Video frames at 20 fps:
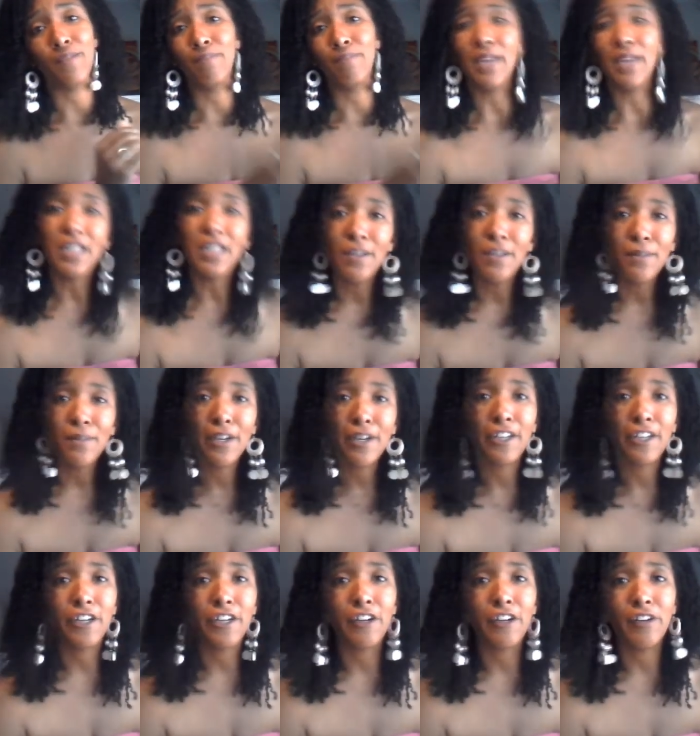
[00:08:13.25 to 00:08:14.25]
peanut
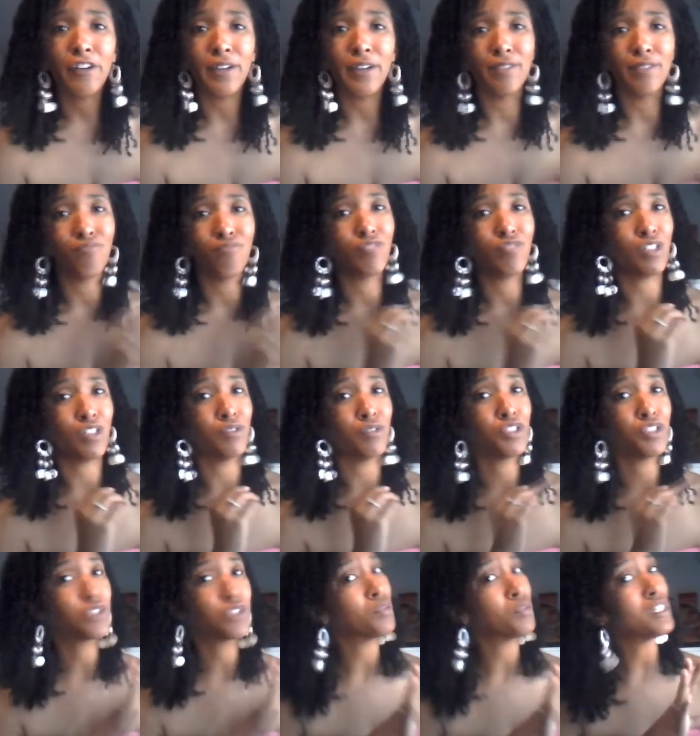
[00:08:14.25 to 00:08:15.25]
butter and
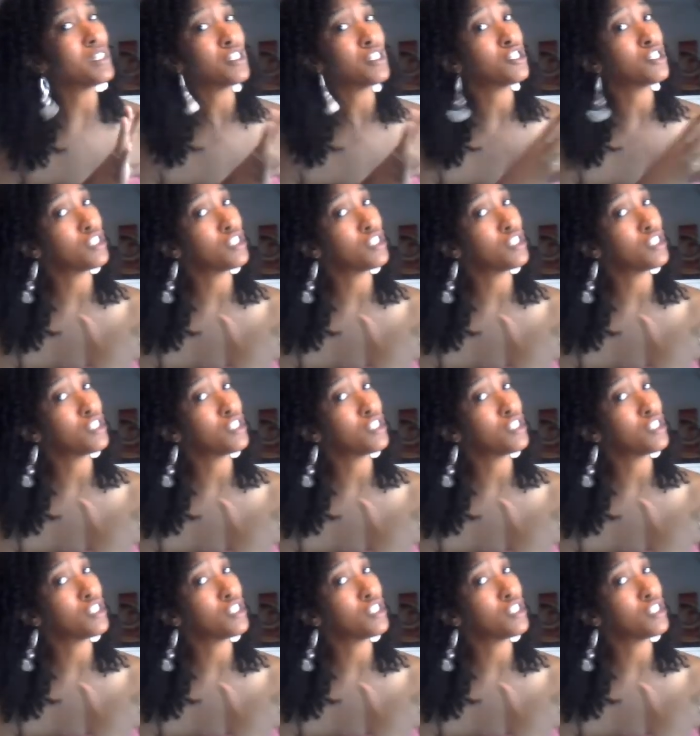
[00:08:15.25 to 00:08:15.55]
sweets,